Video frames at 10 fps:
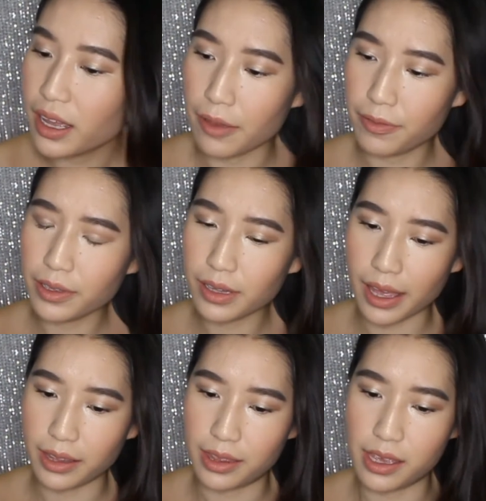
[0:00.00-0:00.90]
I feel
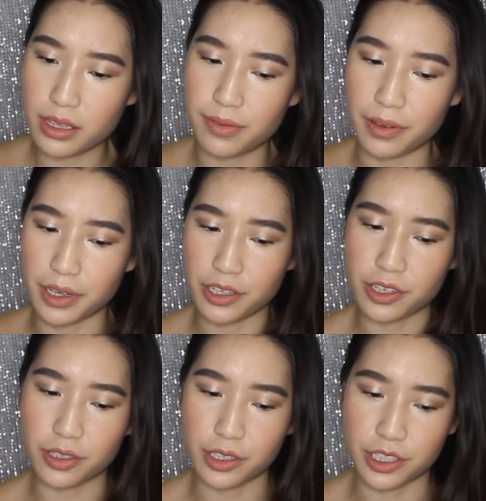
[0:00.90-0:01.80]
like these
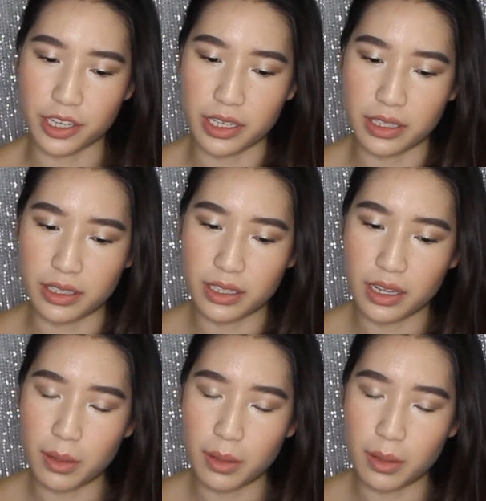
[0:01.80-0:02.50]
foundation cushions